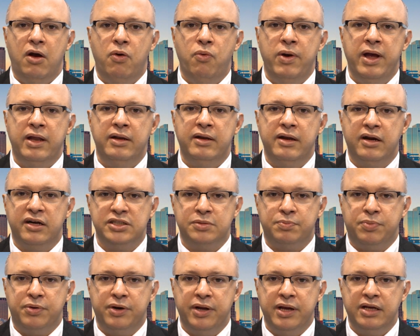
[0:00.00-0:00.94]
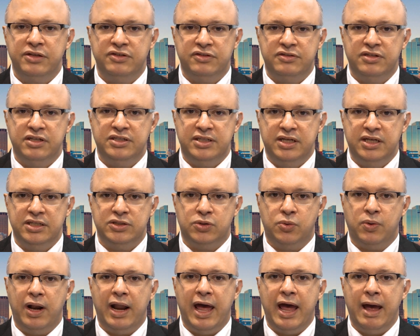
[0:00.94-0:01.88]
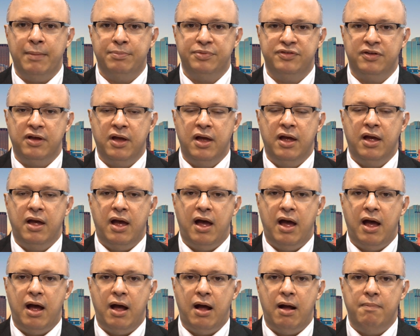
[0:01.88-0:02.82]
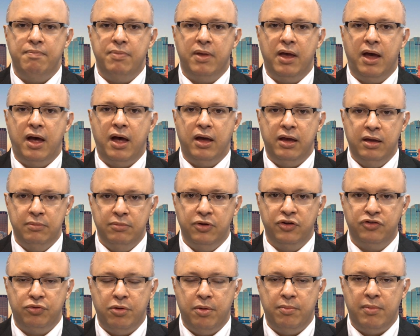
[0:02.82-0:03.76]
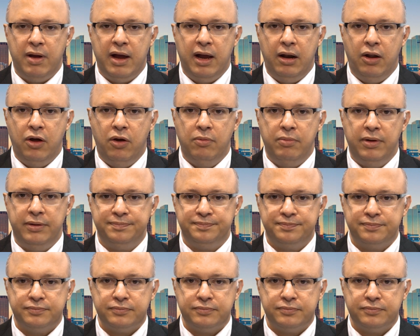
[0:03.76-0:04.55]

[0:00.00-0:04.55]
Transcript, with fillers: when they experience disease relapse in multiple myeloma.